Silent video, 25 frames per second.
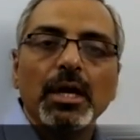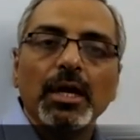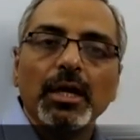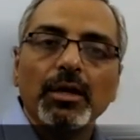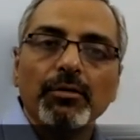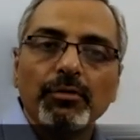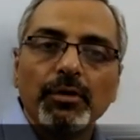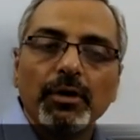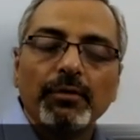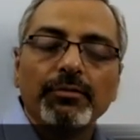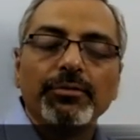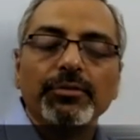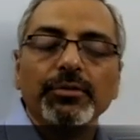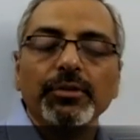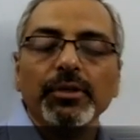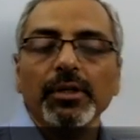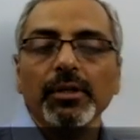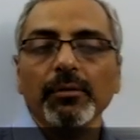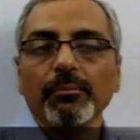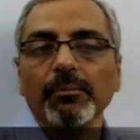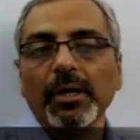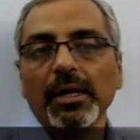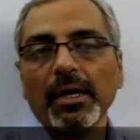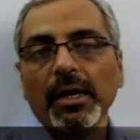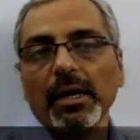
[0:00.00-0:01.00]
if you have
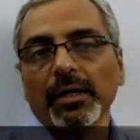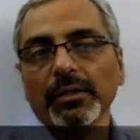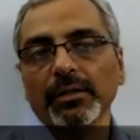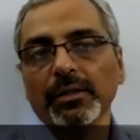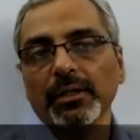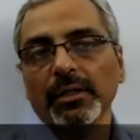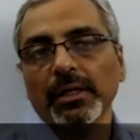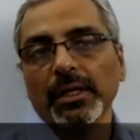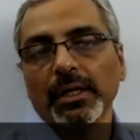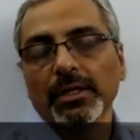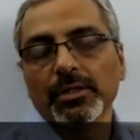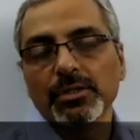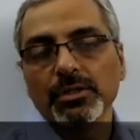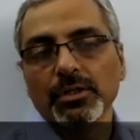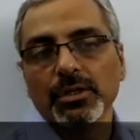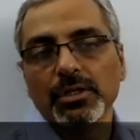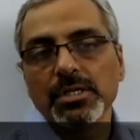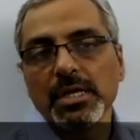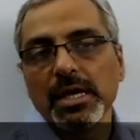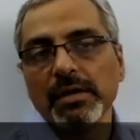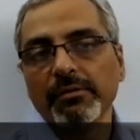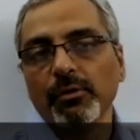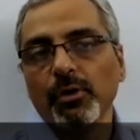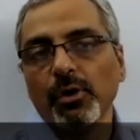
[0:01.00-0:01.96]
seen my other lectures, I have